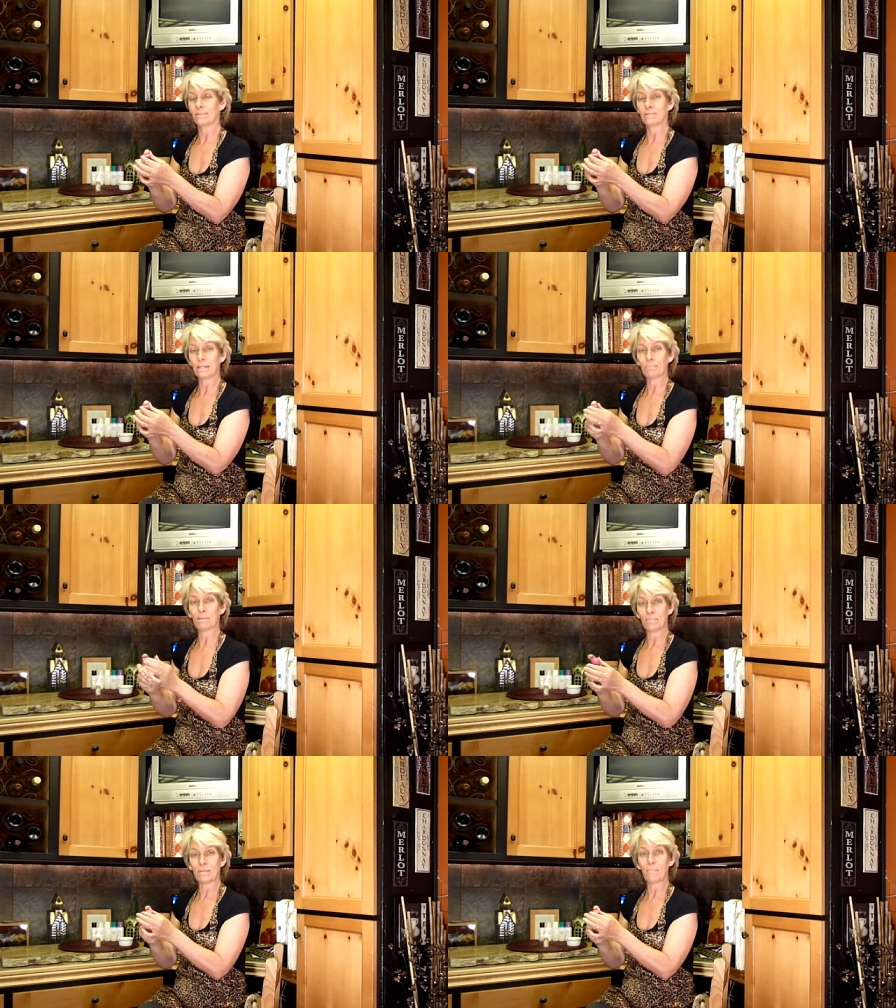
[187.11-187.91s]
tip
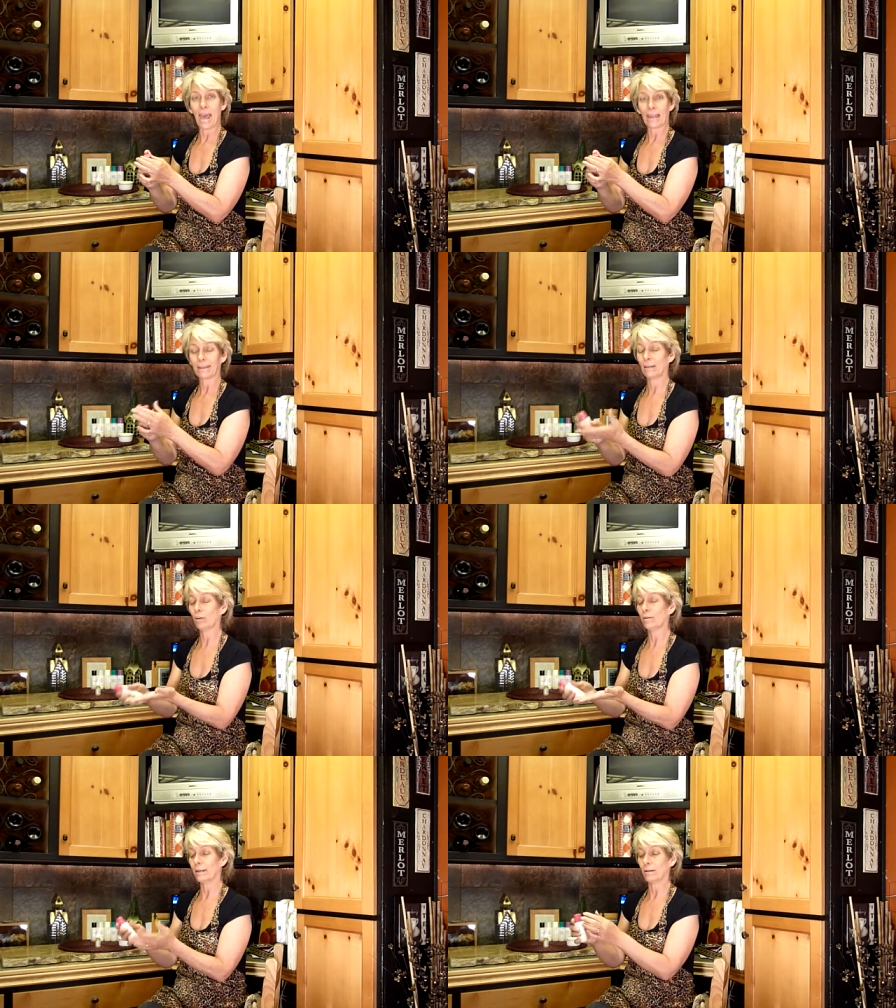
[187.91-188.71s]
the back here
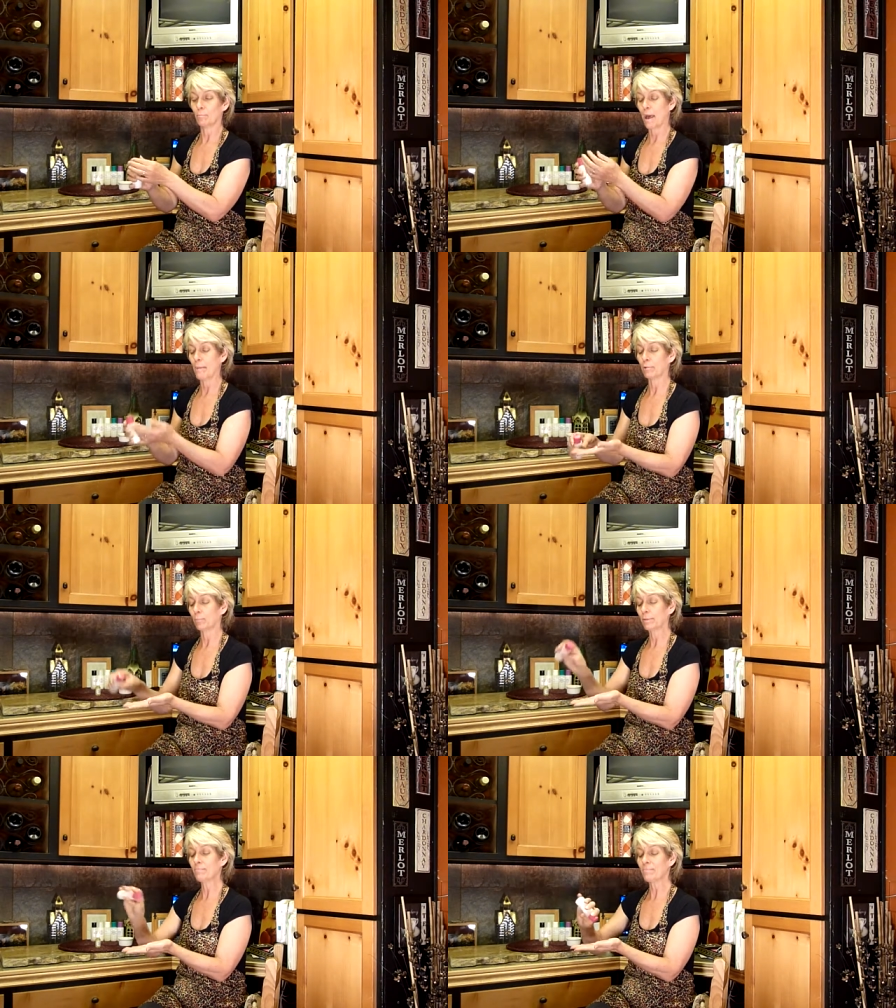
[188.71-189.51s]
and it'll pop
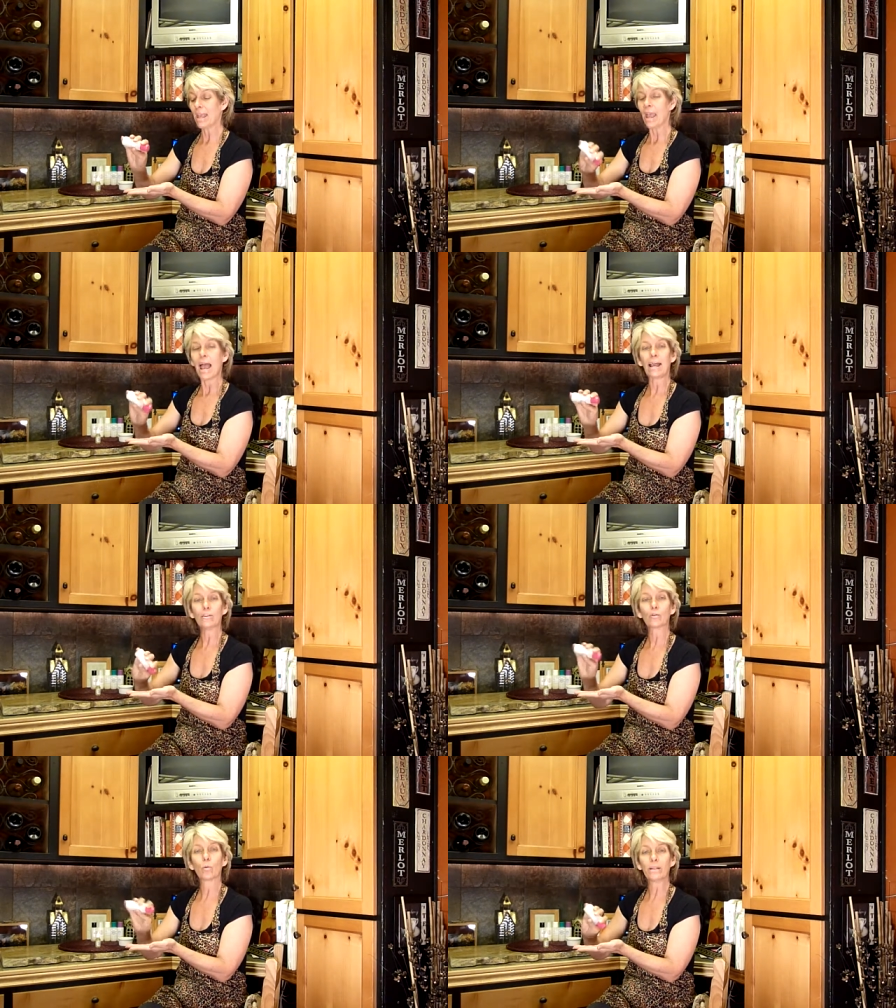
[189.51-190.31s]
open, and
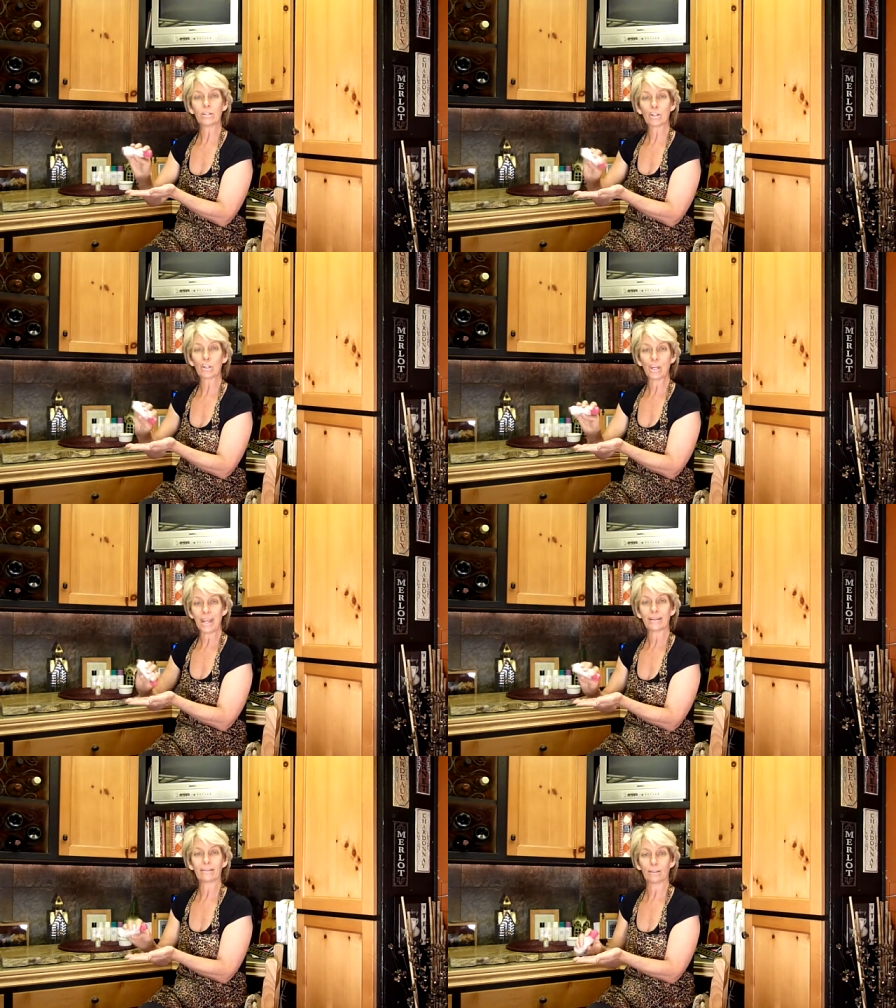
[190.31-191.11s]
you're going to
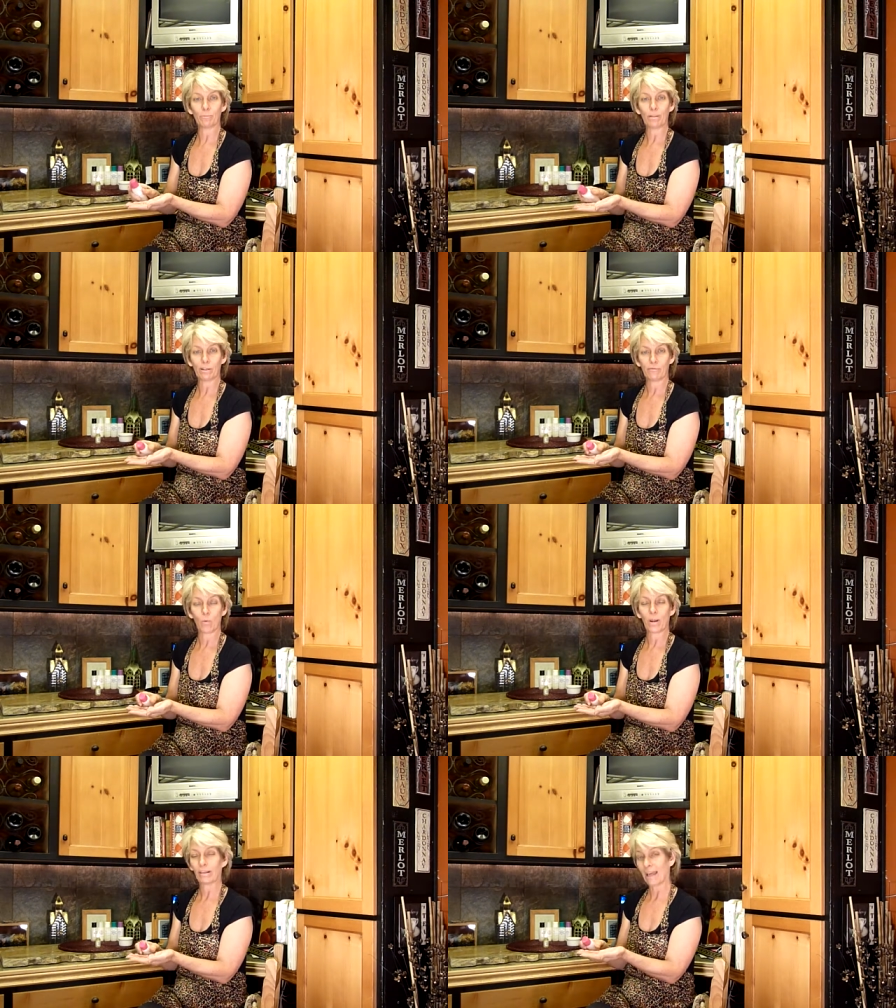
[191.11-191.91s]
shake a little bit of
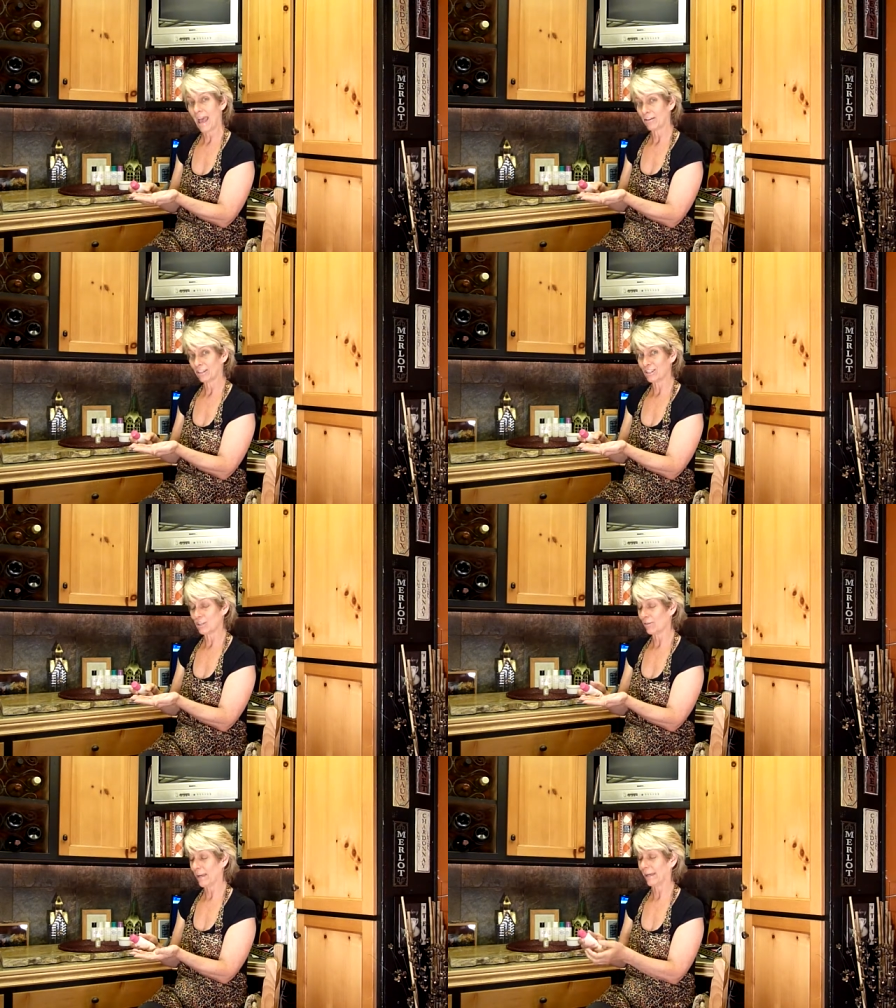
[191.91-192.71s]
oil out into
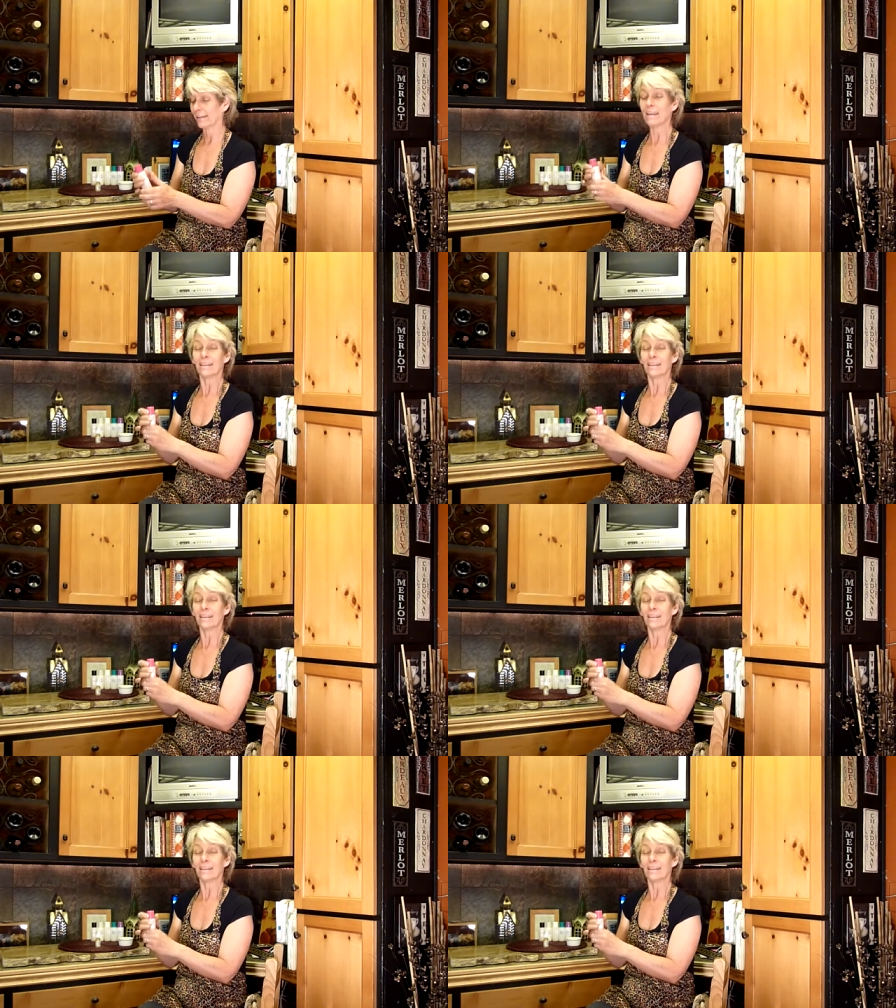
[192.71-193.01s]
your hand.